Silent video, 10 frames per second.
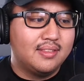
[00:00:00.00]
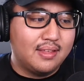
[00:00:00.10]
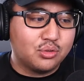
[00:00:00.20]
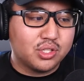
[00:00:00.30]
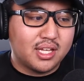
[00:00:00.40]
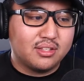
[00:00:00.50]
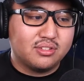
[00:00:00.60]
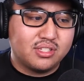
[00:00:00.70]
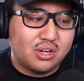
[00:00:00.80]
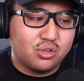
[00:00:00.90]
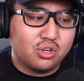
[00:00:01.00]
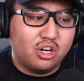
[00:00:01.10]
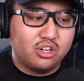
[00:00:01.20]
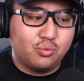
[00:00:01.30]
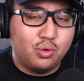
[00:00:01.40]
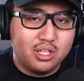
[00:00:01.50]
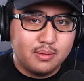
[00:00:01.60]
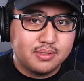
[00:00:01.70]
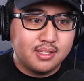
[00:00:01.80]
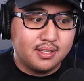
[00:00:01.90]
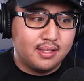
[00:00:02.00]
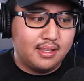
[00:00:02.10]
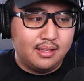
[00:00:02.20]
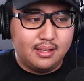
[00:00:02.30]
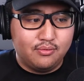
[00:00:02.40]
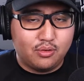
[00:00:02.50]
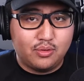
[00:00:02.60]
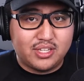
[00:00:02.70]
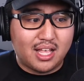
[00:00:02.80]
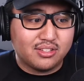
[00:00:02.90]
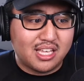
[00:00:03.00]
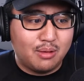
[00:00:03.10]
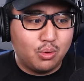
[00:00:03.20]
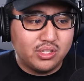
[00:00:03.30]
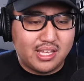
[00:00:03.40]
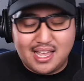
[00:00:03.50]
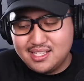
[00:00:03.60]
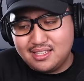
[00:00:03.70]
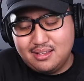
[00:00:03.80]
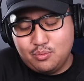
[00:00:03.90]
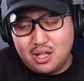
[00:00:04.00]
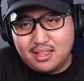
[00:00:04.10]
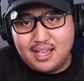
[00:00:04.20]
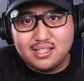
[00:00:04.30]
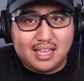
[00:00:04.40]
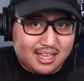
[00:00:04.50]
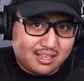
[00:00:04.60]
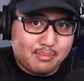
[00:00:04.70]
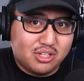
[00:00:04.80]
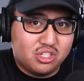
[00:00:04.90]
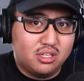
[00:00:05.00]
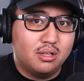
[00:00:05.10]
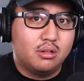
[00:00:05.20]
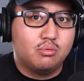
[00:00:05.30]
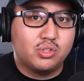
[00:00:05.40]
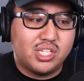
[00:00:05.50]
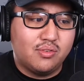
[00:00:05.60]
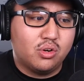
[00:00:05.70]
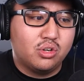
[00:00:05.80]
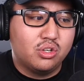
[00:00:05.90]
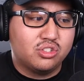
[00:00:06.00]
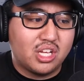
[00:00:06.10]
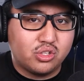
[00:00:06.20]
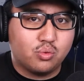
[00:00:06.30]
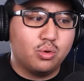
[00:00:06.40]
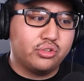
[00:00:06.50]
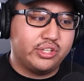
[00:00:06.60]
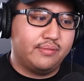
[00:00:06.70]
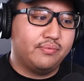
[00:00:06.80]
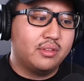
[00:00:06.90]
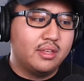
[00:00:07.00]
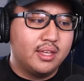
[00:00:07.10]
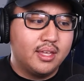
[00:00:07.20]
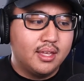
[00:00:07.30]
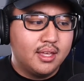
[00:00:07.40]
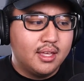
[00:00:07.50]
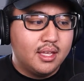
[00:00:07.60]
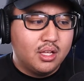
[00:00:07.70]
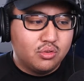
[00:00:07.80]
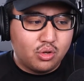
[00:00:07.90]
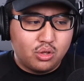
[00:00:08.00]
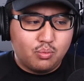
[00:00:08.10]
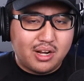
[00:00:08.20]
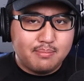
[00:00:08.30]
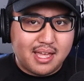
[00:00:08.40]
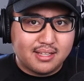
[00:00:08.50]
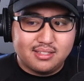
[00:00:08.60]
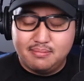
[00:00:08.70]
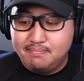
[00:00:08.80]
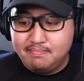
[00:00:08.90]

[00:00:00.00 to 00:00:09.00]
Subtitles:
They also got center Connor Williams from the Dallas Cowboys, as well as I mentioned, receiver Cedric Wilson. So the running backs